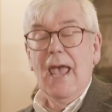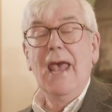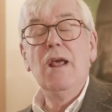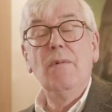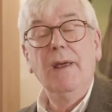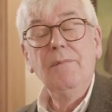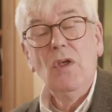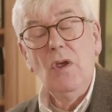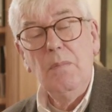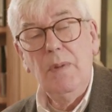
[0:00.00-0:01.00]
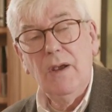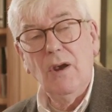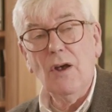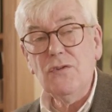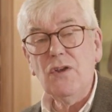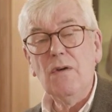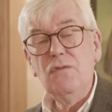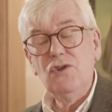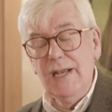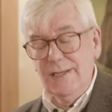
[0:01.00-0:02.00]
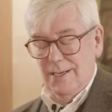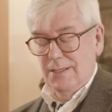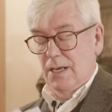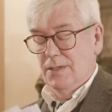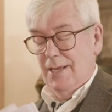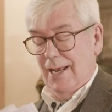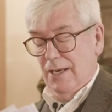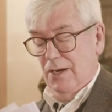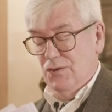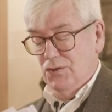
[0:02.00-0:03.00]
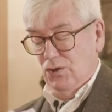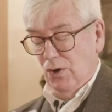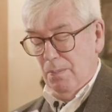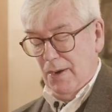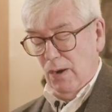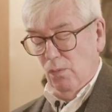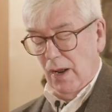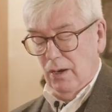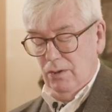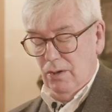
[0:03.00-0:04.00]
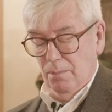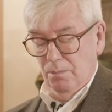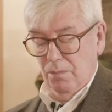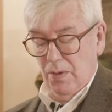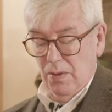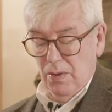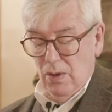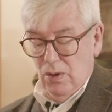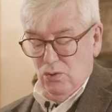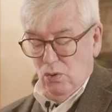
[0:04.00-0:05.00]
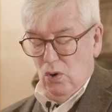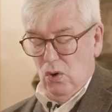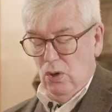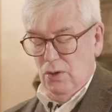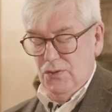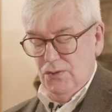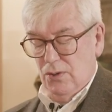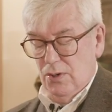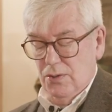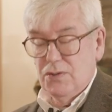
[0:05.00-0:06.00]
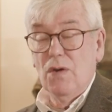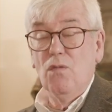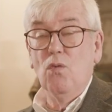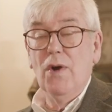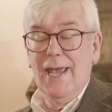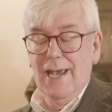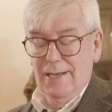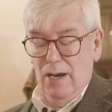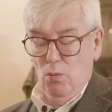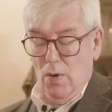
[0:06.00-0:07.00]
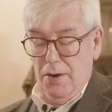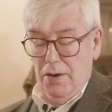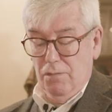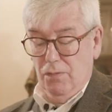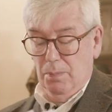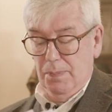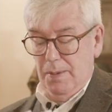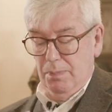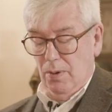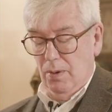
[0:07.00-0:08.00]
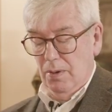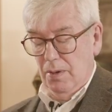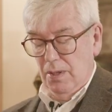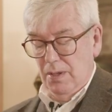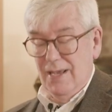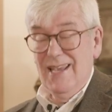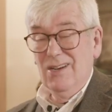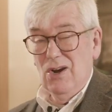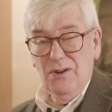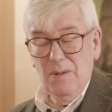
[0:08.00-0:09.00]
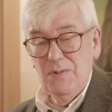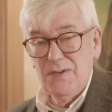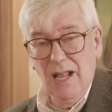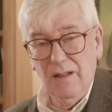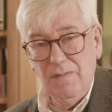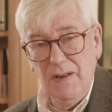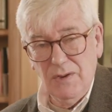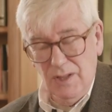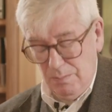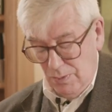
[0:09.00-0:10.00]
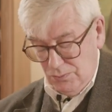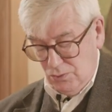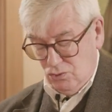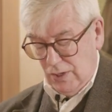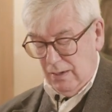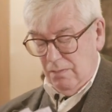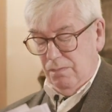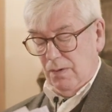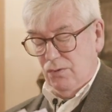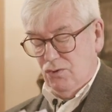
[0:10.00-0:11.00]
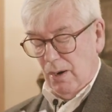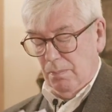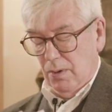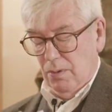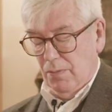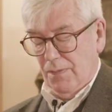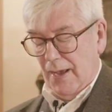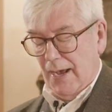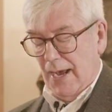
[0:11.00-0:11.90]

Anyway, because of Jesus' indiscriminate welcome to all sorts of weird and wonderful people, he got himself into the most dreadful trouble with the